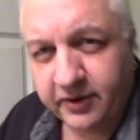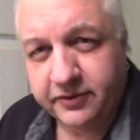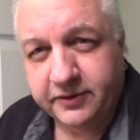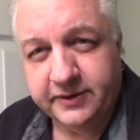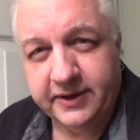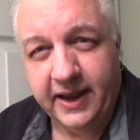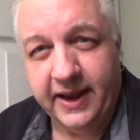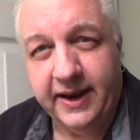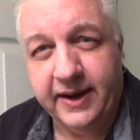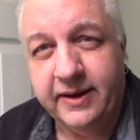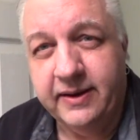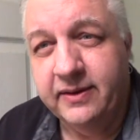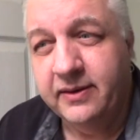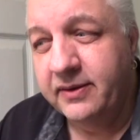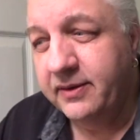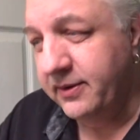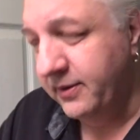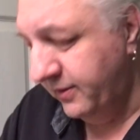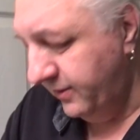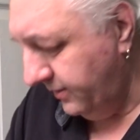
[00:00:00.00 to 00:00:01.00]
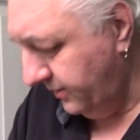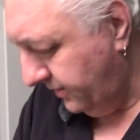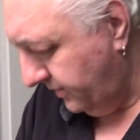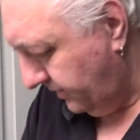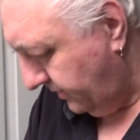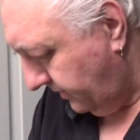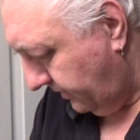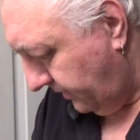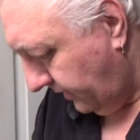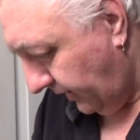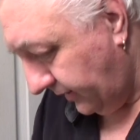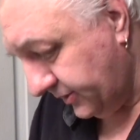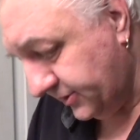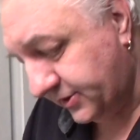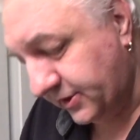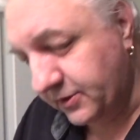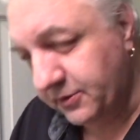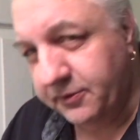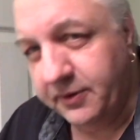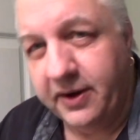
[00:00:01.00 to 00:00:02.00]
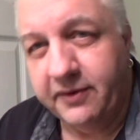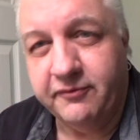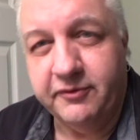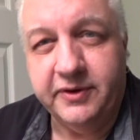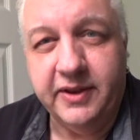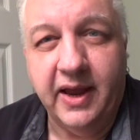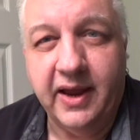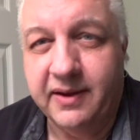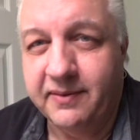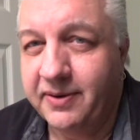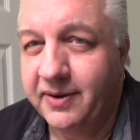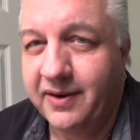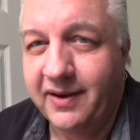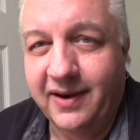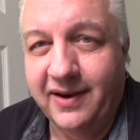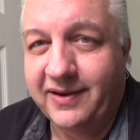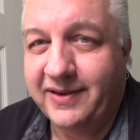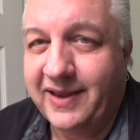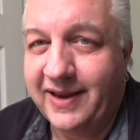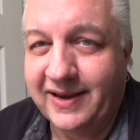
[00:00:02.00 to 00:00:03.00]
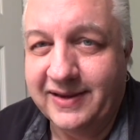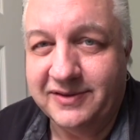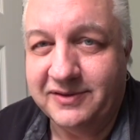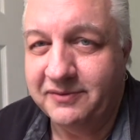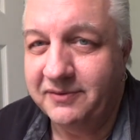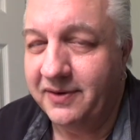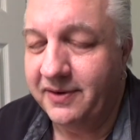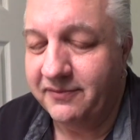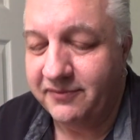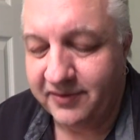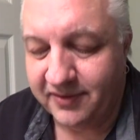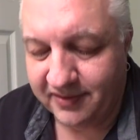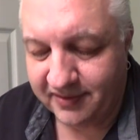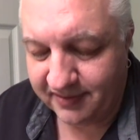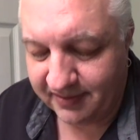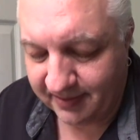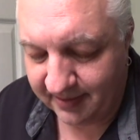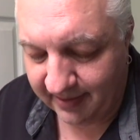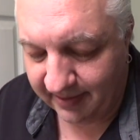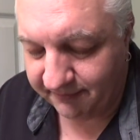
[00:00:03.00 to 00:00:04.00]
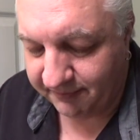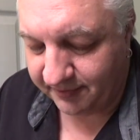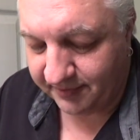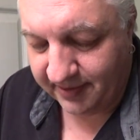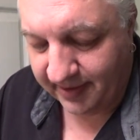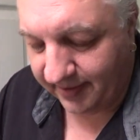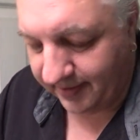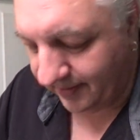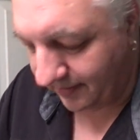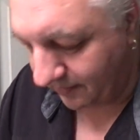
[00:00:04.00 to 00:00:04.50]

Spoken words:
other day. I used to do it every day, but I can't do it every day